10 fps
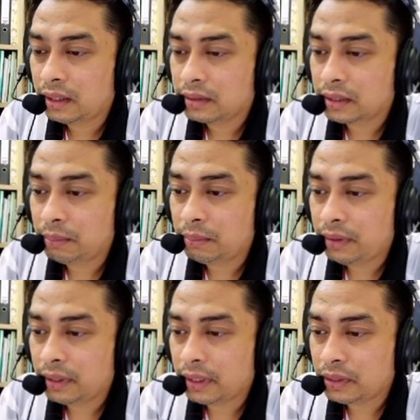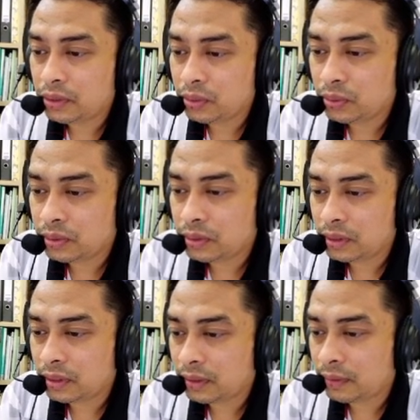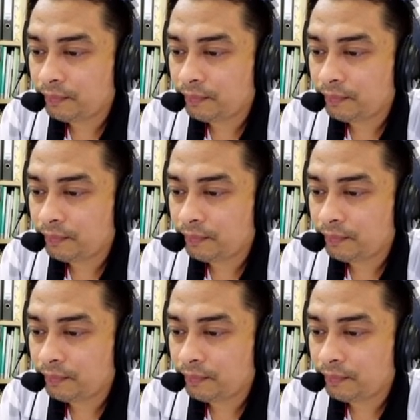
sampling rate I choose